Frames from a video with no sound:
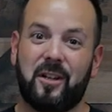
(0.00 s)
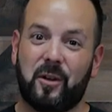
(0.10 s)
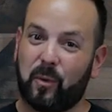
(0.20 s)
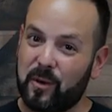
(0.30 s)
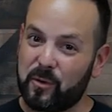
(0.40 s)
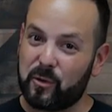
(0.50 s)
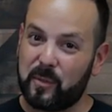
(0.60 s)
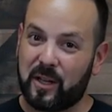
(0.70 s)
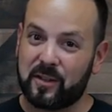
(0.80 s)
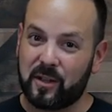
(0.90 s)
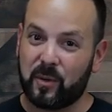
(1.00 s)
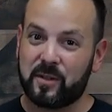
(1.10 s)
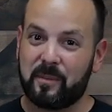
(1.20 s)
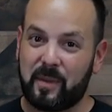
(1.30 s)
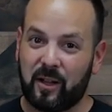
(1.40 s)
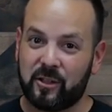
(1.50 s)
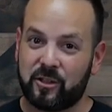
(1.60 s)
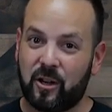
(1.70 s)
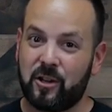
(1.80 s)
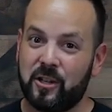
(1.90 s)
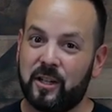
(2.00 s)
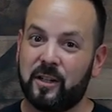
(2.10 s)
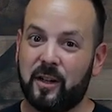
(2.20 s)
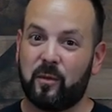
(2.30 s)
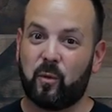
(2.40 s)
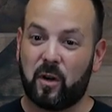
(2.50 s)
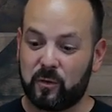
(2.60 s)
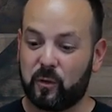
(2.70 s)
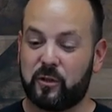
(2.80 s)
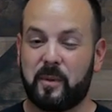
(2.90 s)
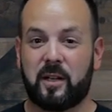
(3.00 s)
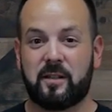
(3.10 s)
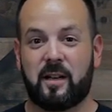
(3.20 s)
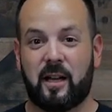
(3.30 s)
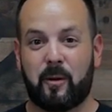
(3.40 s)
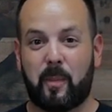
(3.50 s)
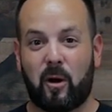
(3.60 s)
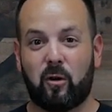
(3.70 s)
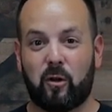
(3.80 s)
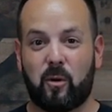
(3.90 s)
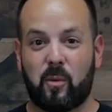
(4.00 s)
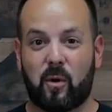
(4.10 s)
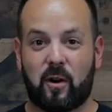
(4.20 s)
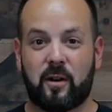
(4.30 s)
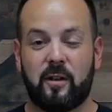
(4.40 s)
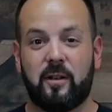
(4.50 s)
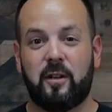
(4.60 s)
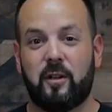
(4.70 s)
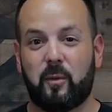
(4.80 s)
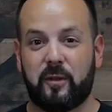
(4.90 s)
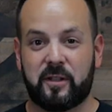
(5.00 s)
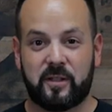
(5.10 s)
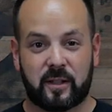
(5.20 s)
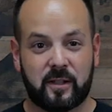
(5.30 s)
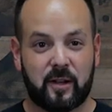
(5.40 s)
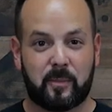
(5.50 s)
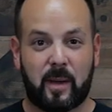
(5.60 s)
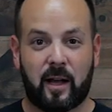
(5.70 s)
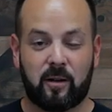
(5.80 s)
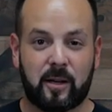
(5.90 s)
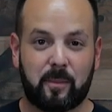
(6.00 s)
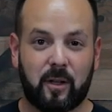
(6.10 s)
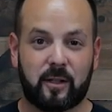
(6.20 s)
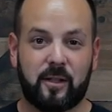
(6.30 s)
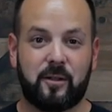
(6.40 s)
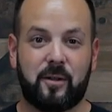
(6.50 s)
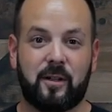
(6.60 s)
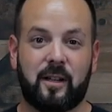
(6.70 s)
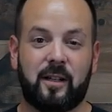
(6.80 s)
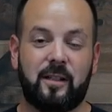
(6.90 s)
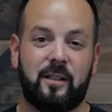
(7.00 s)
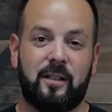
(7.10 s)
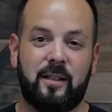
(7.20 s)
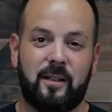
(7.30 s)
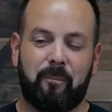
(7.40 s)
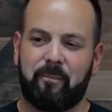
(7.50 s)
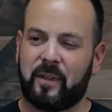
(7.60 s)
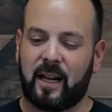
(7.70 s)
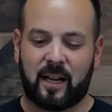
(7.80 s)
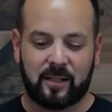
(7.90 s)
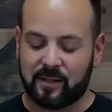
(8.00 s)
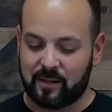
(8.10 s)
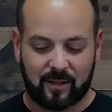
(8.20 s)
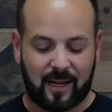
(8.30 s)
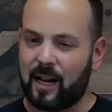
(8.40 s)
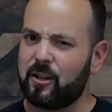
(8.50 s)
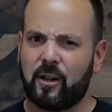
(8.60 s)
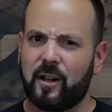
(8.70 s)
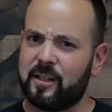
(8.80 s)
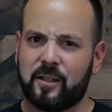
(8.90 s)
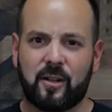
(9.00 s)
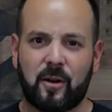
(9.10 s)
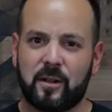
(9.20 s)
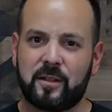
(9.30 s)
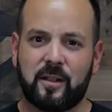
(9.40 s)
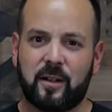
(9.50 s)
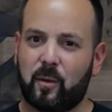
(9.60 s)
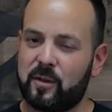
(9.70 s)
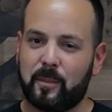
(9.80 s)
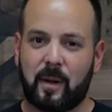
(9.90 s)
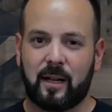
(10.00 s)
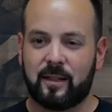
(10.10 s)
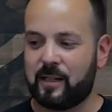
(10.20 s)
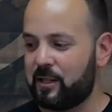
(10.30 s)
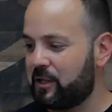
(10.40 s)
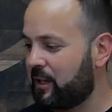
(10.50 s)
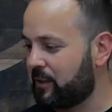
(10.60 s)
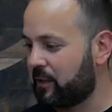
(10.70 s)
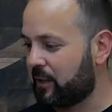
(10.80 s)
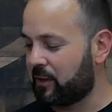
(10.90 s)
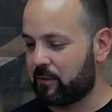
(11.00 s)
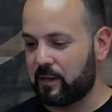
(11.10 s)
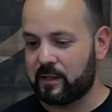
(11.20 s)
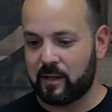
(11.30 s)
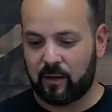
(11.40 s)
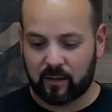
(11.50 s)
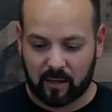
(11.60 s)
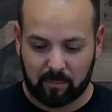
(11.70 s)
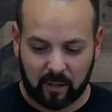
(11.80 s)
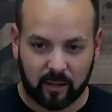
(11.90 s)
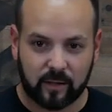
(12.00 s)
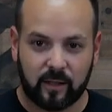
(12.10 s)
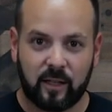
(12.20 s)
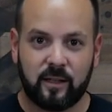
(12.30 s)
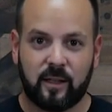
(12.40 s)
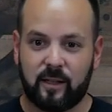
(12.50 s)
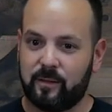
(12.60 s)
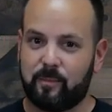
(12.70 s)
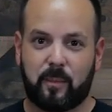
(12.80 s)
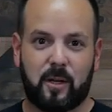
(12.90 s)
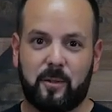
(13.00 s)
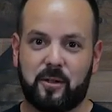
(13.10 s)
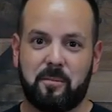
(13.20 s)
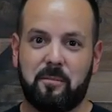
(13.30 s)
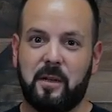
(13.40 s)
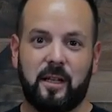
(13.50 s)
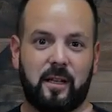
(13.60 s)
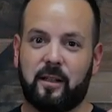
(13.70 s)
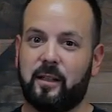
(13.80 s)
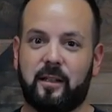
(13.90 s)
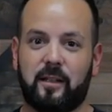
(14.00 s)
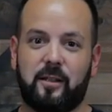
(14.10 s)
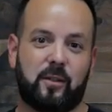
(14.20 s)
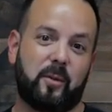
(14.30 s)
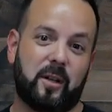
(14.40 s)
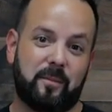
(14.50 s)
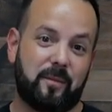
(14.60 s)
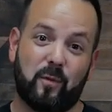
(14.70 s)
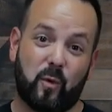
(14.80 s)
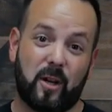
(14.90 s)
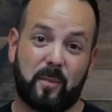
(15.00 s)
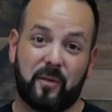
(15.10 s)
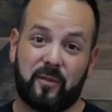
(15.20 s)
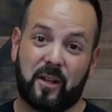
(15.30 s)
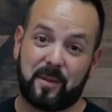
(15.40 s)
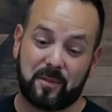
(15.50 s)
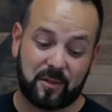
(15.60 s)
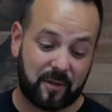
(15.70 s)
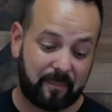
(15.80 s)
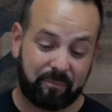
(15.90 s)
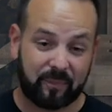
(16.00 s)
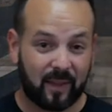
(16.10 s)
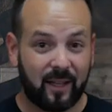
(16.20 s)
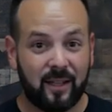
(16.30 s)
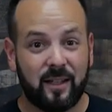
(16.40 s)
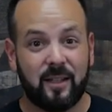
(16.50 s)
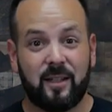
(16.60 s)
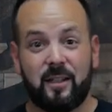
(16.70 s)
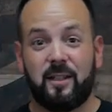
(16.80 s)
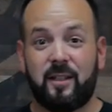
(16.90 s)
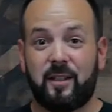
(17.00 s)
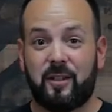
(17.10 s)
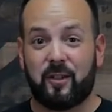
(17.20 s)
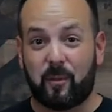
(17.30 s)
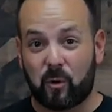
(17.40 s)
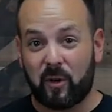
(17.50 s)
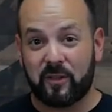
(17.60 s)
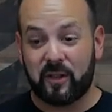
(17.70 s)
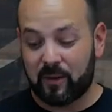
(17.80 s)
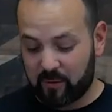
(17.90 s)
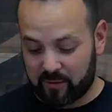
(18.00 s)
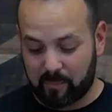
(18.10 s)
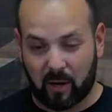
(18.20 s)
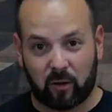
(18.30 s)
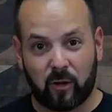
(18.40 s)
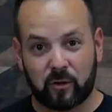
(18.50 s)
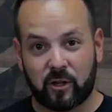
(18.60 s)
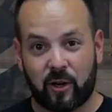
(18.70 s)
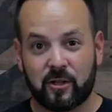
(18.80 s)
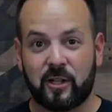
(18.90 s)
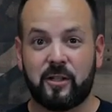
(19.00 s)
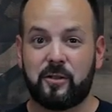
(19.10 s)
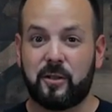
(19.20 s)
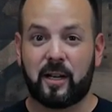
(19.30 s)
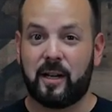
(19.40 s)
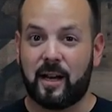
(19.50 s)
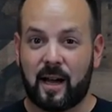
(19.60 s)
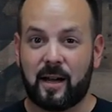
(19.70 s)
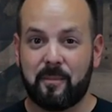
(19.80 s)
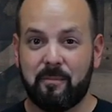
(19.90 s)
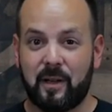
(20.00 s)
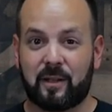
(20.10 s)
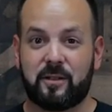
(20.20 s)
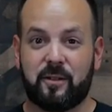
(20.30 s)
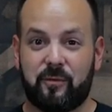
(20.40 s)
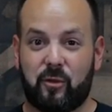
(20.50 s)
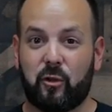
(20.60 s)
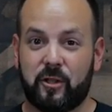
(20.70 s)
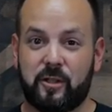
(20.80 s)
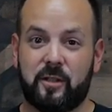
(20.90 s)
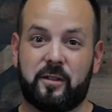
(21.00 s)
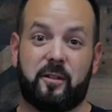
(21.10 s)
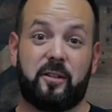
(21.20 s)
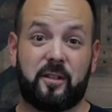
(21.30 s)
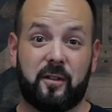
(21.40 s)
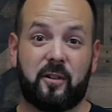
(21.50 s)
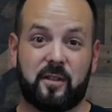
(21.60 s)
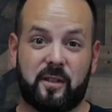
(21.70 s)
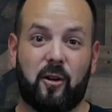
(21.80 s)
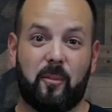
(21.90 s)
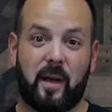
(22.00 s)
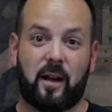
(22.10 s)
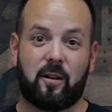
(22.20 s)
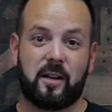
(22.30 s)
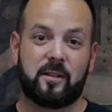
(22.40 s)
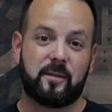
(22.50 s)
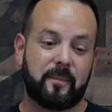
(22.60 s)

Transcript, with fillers: One was because I wasn't balance charging, and one was because I had a parallel board with a 6S battery plugged into it and I just, I don't know, I didn't notice it. I wasn't paying attention. I took a three cell and I plugged it in and pretty much immediately it just went, in, went up in flames. So number one thing with parallel charging is you cannot mix voltages or different cell batteries.